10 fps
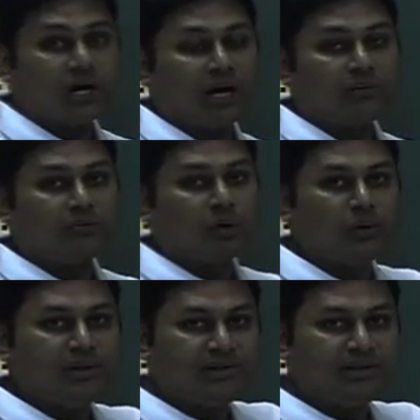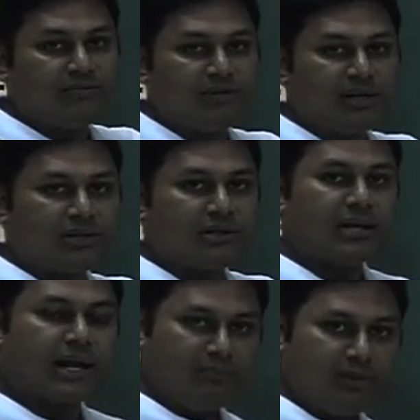are following this definition
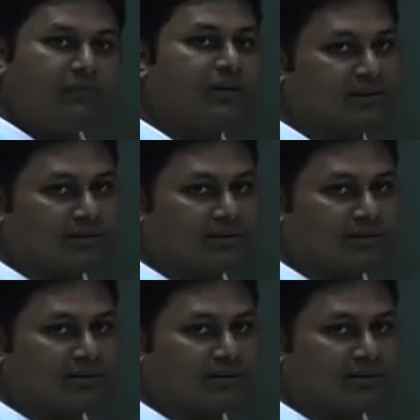can be a vector